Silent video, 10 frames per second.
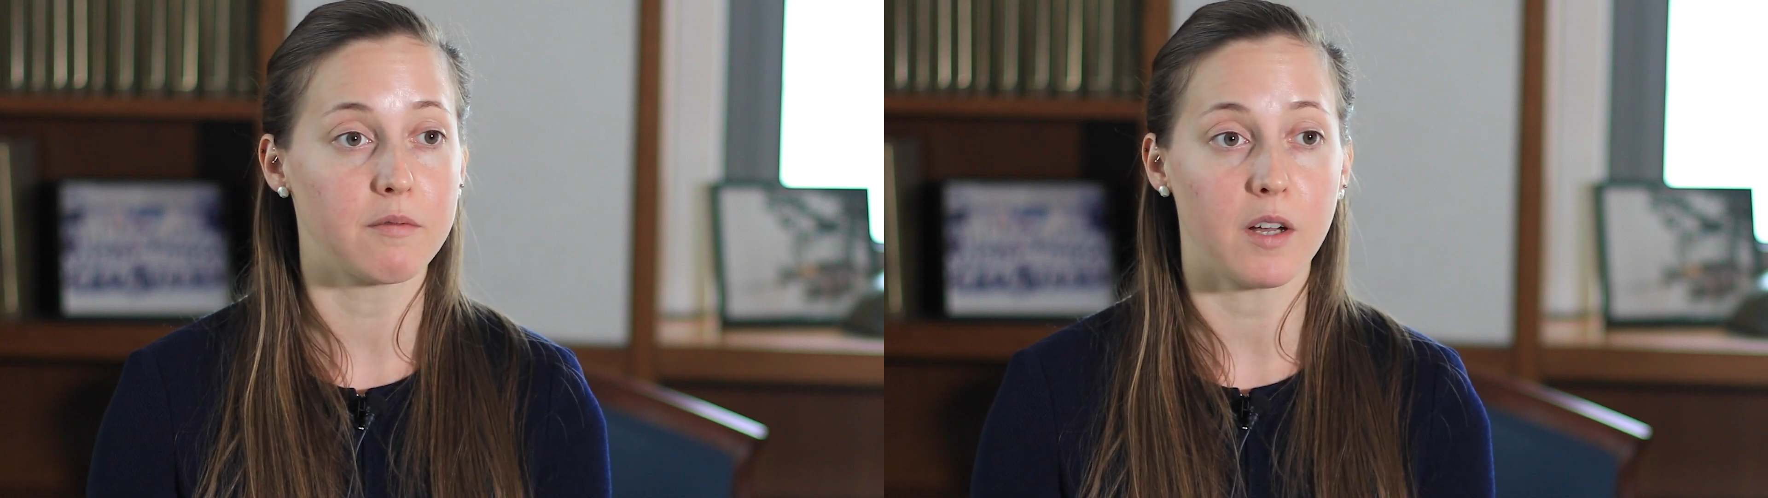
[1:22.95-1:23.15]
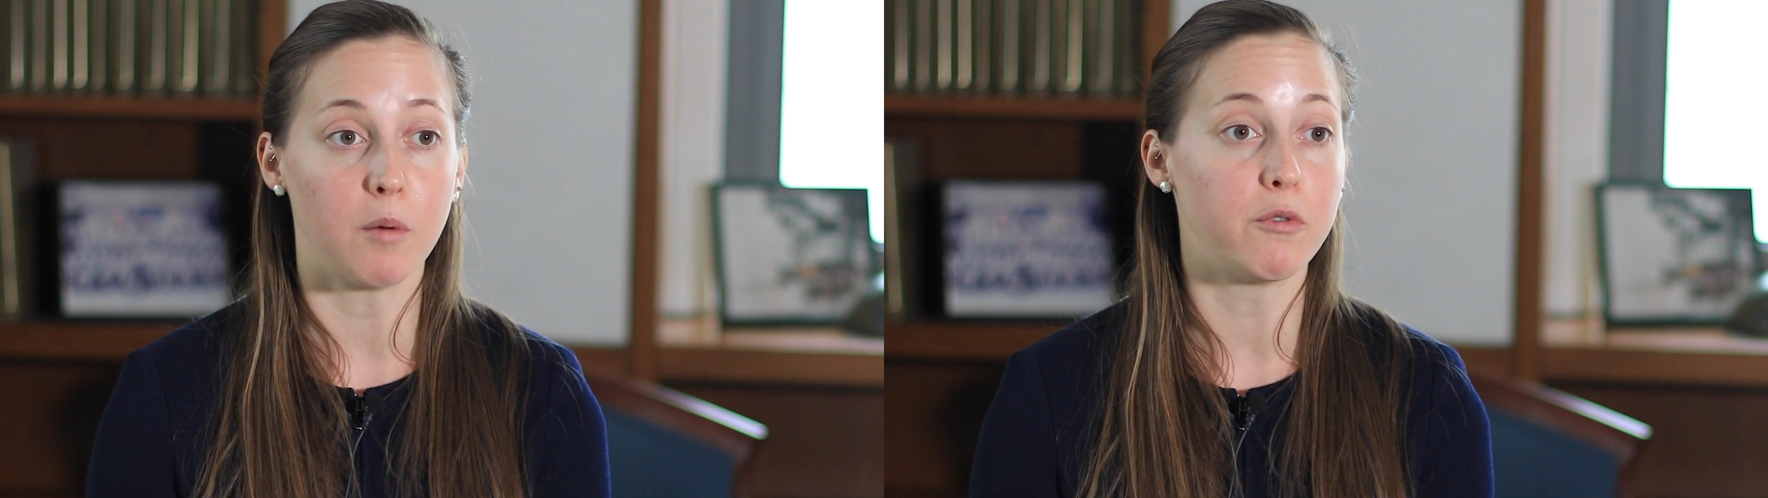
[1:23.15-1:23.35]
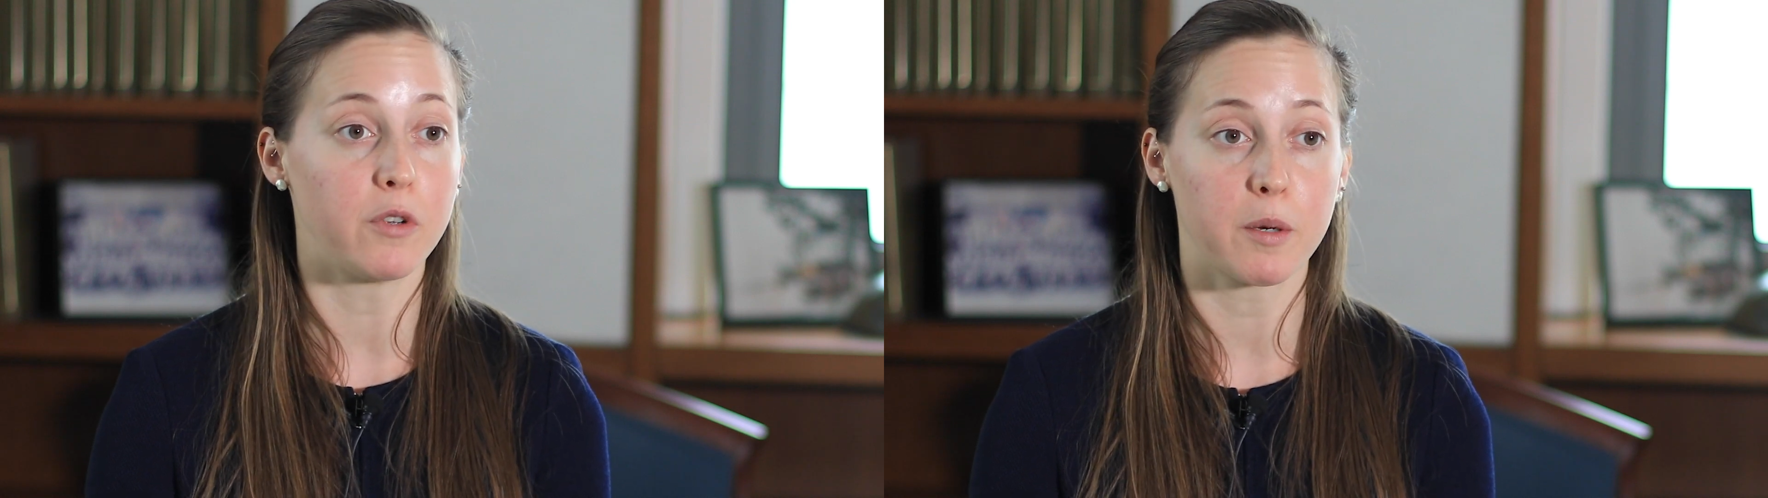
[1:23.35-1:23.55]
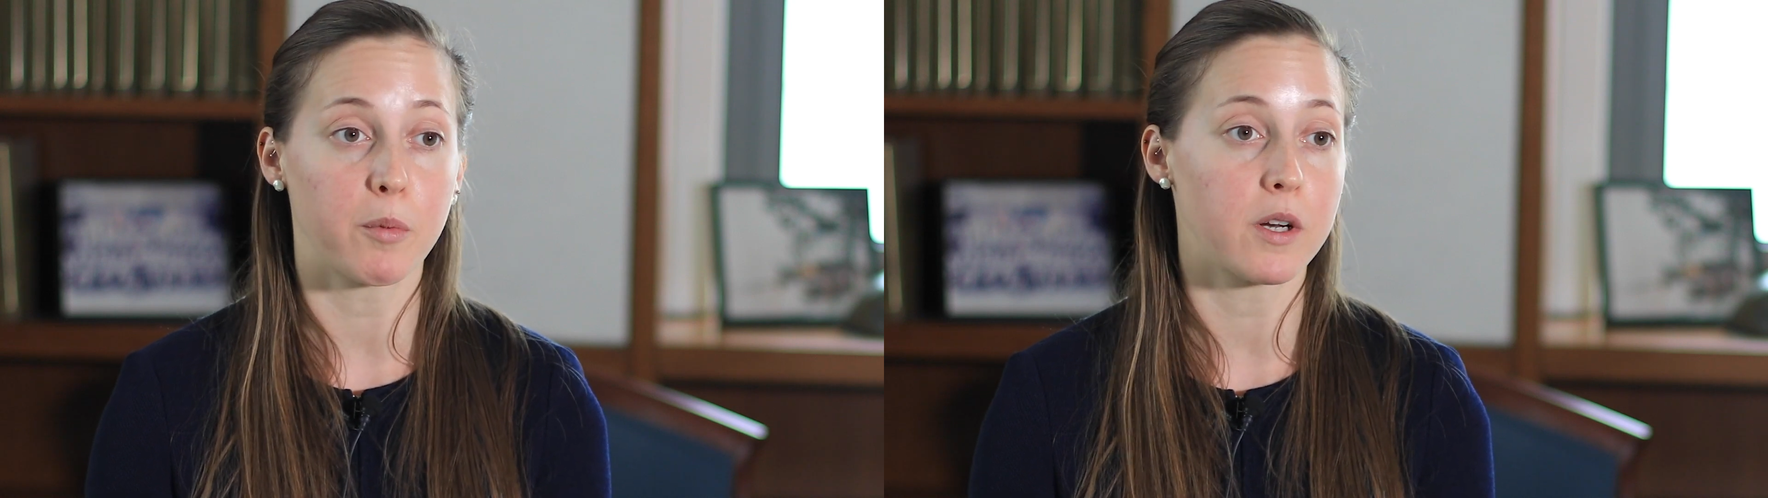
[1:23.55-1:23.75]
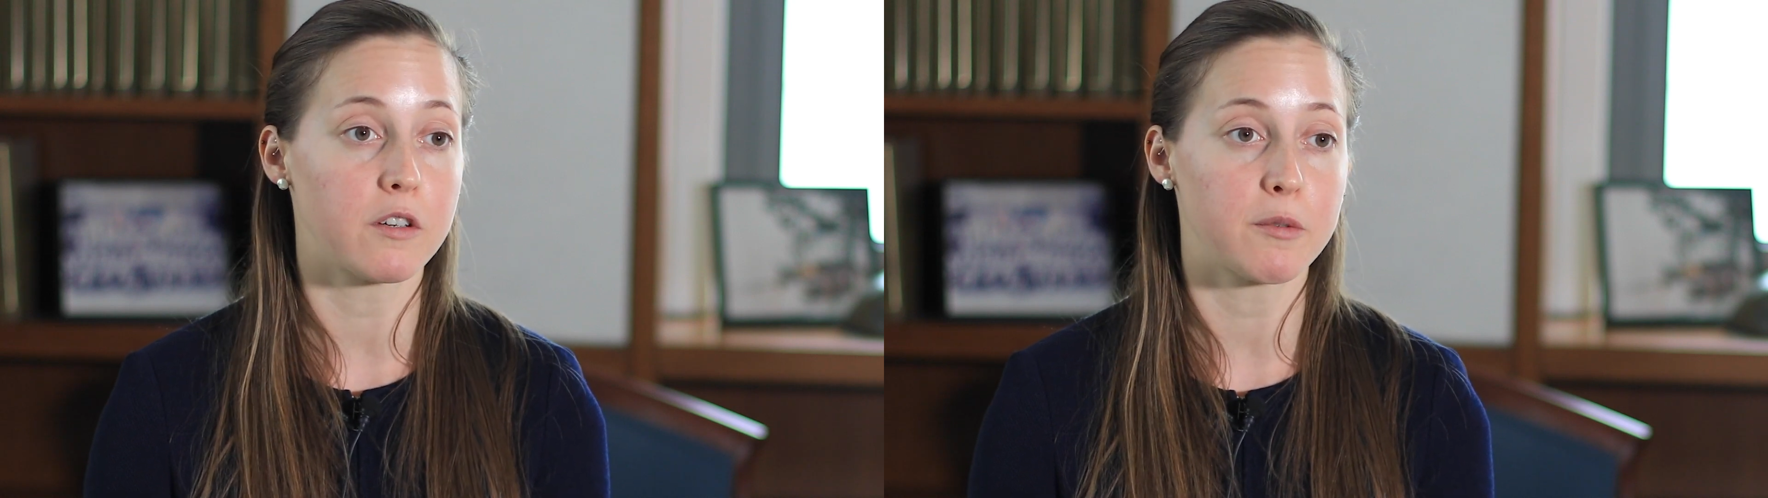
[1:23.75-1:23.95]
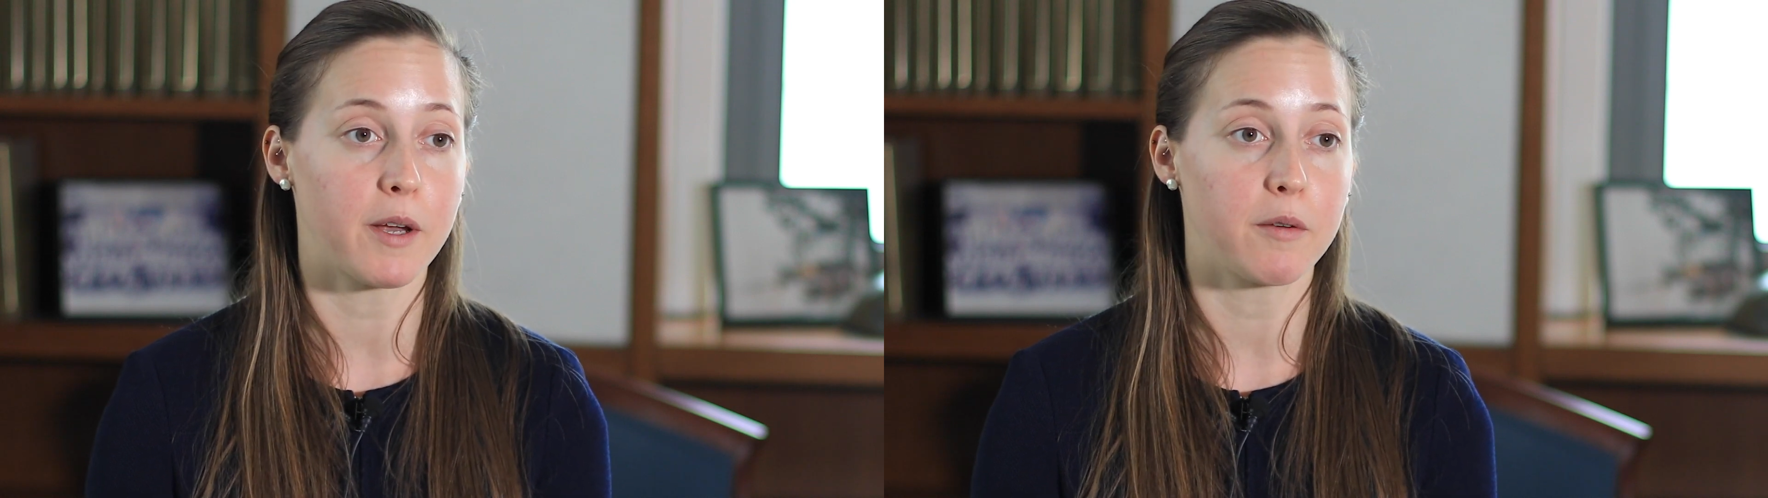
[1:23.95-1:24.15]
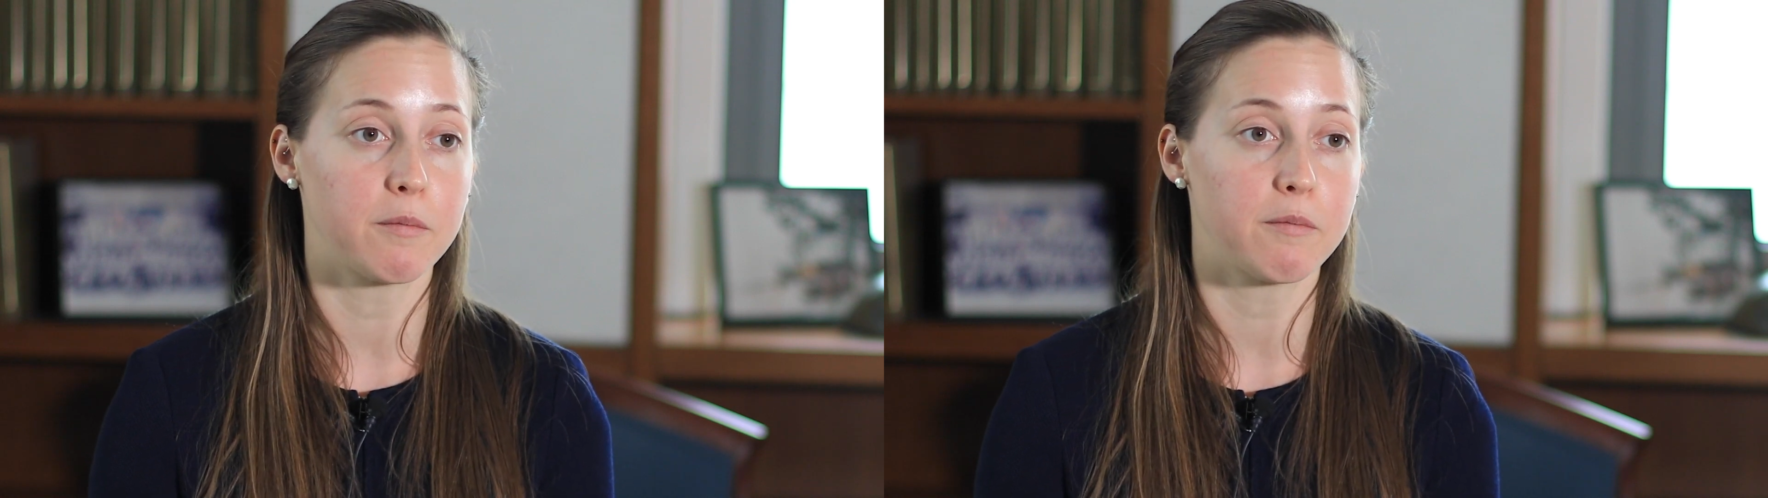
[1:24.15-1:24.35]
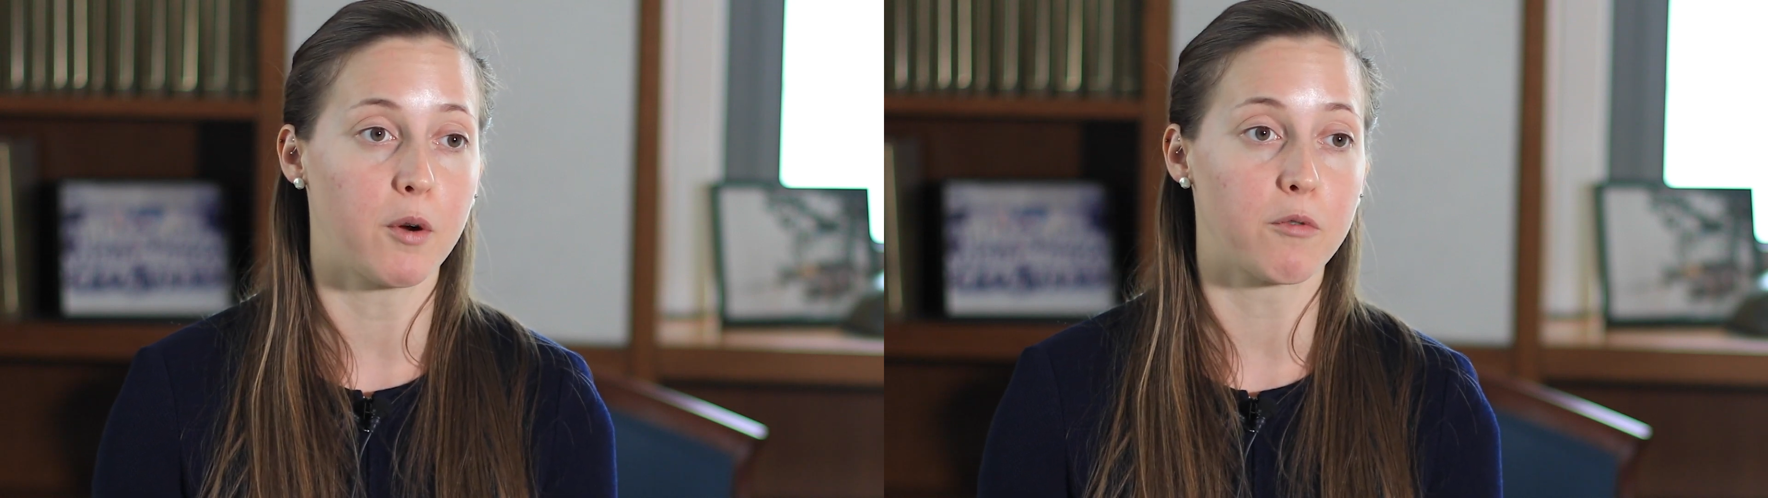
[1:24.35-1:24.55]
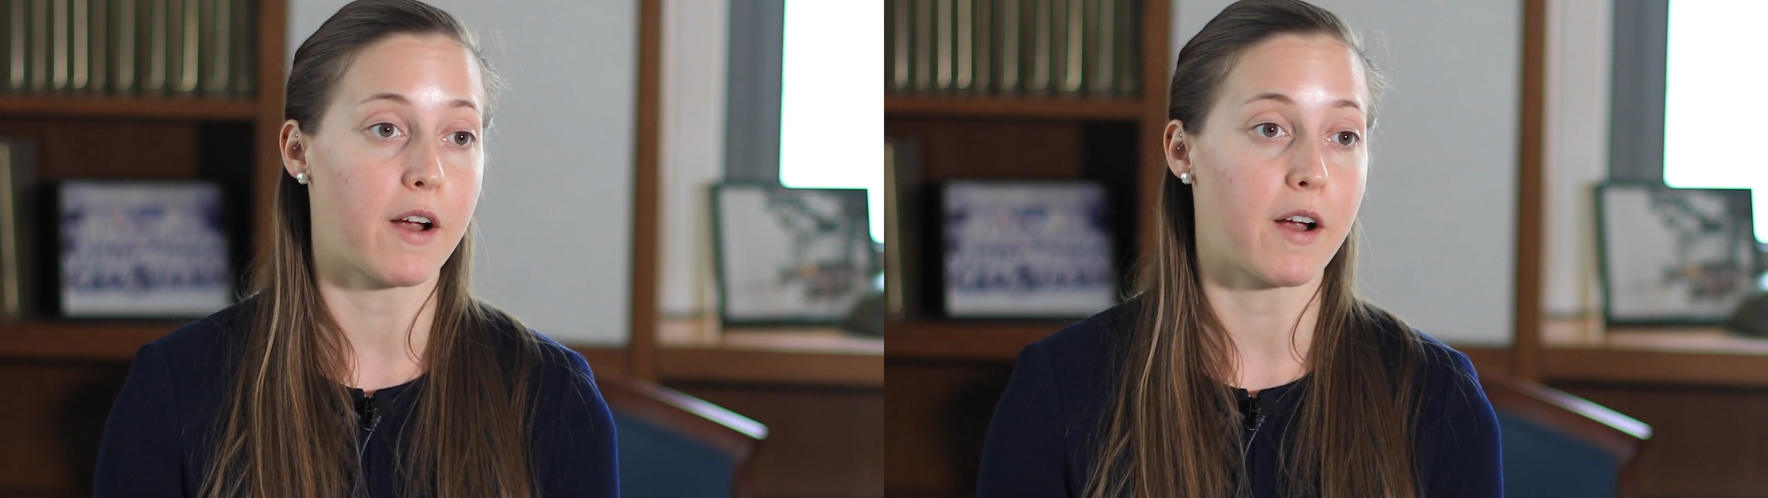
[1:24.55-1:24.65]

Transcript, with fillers: helpful and important to my own